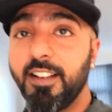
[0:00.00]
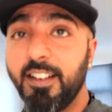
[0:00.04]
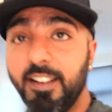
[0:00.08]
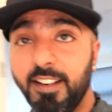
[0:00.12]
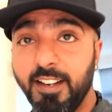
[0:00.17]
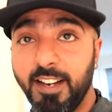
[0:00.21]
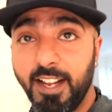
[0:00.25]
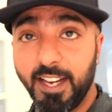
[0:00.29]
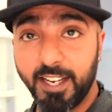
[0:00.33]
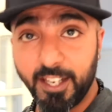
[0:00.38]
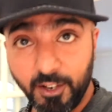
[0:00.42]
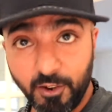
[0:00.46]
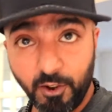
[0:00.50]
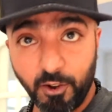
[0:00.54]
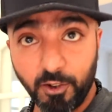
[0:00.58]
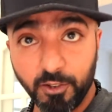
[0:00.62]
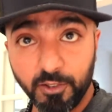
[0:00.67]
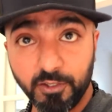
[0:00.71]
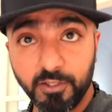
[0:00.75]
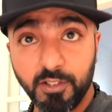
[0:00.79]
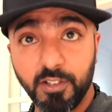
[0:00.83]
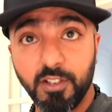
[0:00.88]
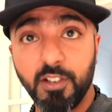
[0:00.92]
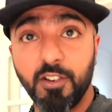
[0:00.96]
like
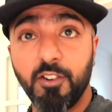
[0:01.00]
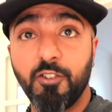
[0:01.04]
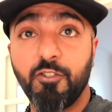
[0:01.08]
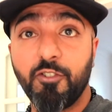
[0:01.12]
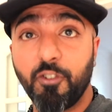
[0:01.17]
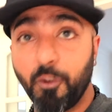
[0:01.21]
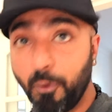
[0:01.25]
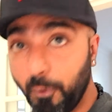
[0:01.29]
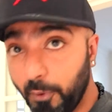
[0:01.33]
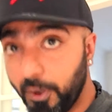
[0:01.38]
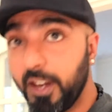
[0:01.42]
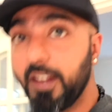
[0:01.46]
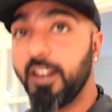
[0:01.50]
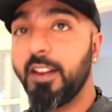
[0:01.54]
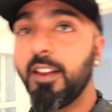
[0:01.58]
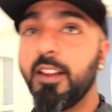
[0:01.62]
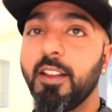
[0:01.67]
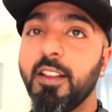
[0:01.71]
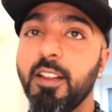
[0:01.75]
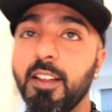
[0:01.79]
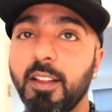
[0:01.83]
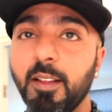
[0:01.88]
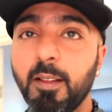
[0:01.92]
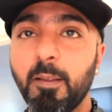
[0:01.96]
yours, truly,
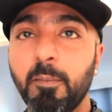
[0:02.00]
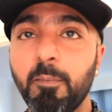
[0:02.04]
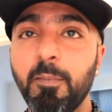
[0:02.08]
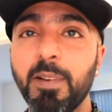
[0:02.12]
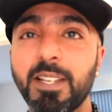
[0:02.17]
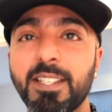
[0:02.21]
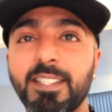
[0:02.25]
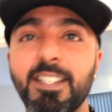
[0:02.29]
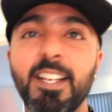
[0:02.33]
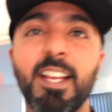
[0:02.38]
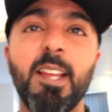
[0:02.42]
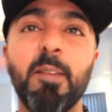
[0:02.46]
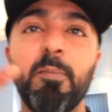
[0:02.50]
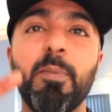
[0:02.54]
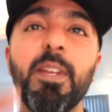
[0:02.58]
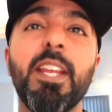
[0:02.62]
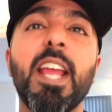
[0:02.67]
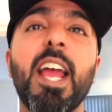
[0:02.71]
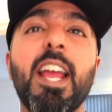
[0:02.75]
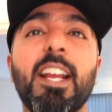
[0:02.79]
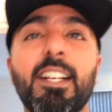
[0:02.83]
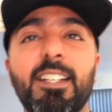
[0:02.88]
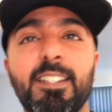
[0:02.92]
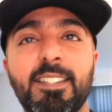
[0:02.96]
Mr.
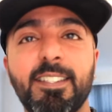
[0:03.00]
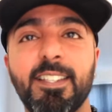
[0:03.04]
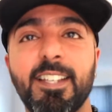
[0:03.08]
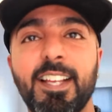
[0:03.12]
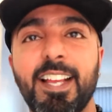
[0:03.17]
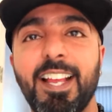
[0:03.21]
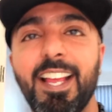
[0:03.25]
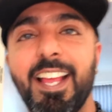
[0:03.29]
ABX.